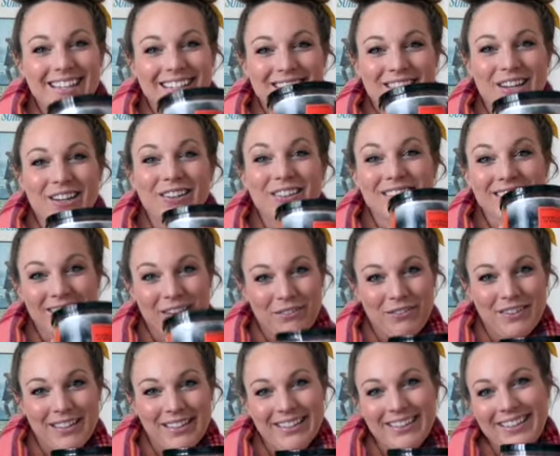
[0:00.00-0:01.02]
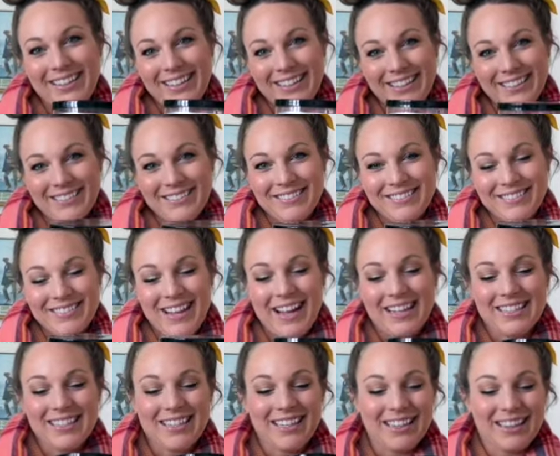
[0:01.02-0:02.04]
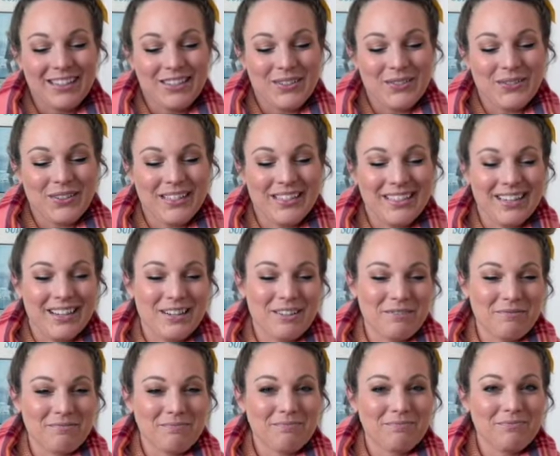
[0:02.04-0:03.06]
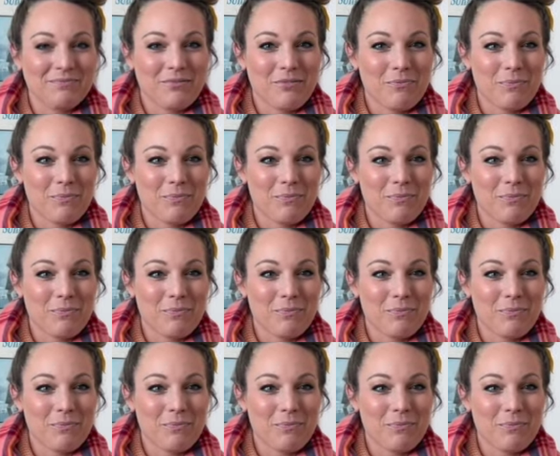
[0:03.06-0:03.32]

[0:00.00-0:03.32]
So definitely had to get this one